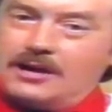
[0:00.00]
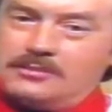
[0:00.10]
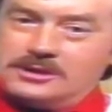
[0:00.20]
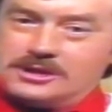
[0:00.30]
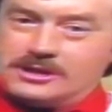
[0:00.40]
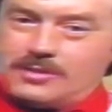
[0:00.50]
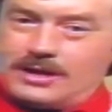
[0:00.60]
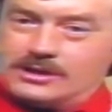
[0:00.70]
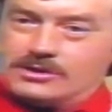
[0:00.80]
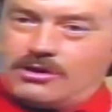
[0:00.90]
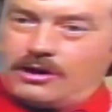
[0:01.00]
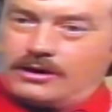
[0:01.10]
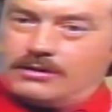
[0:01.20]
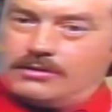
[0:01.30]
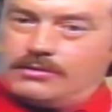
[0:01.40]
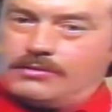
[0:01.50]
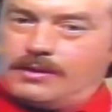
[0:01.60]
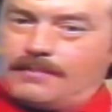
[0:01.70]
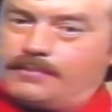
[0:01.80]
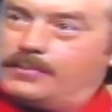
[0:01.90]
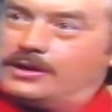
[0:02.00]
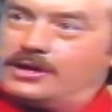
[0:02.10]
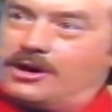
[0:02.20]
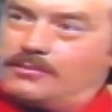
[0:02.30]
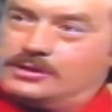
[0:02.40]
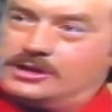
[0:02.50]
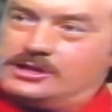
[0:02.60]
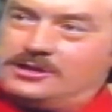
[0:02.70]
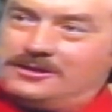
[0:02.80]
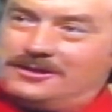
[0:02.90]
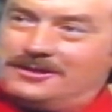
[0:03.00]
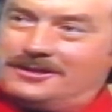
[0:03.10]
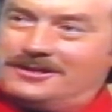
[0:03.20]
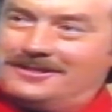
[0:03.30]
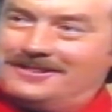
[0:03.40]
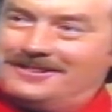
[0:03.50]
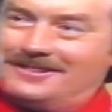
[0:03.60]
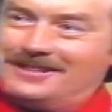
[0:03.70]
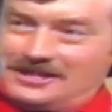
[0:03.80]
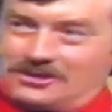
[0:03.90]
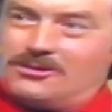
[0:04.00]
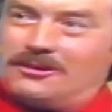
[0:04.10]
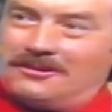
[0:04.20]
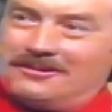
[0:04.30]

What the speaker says: elements as well as trying to beat the opposition, and It's good.